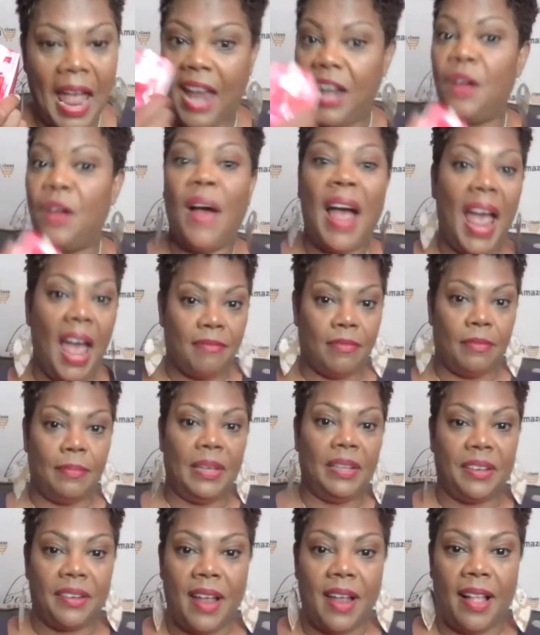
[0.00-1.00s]
I know I have $1
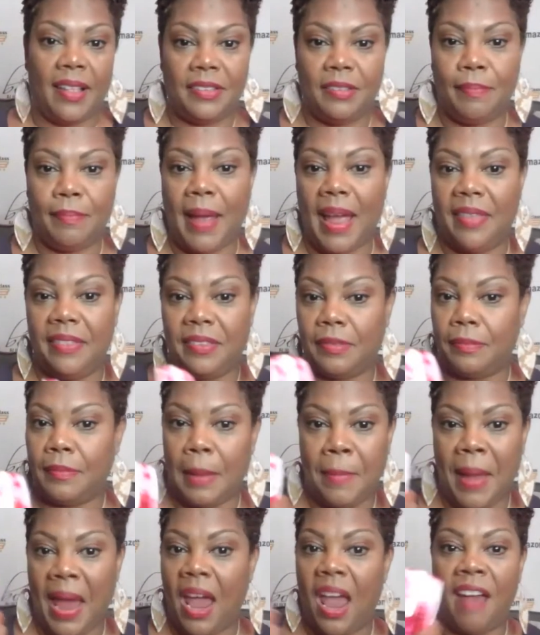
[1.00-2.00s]
million to buy this,
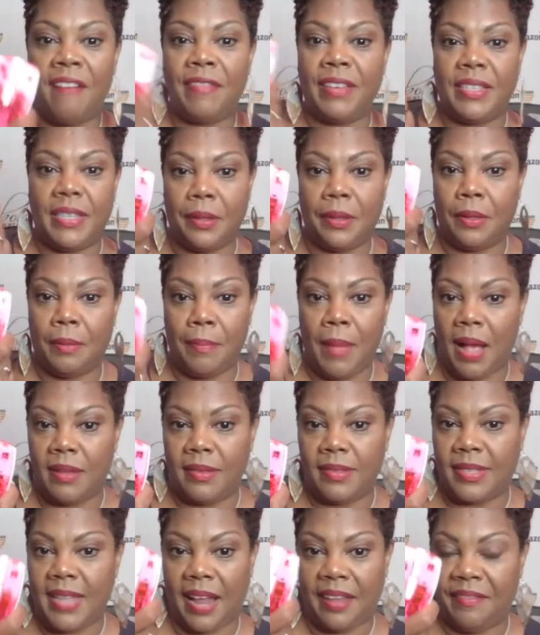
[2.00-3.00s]
buy every single
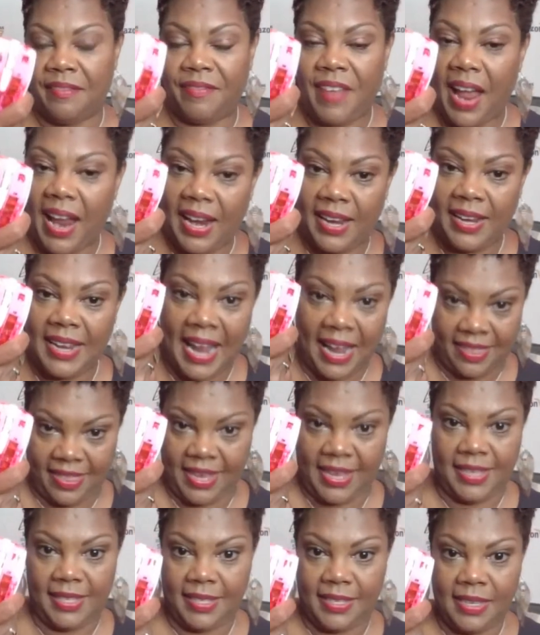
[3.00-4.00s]
mouse I can find like
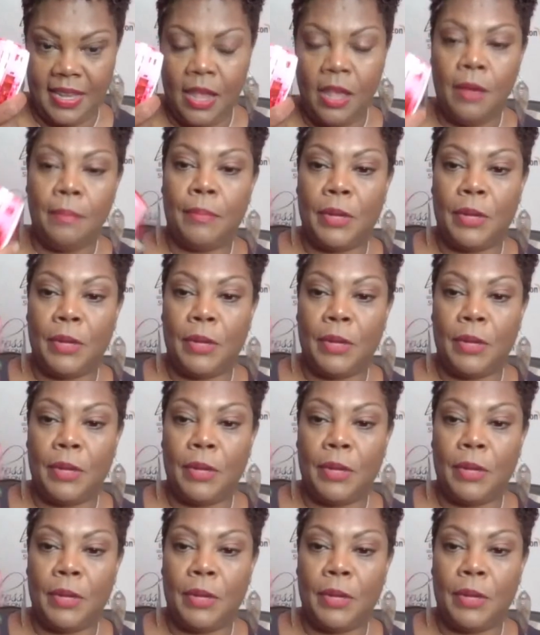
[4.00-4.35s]
this.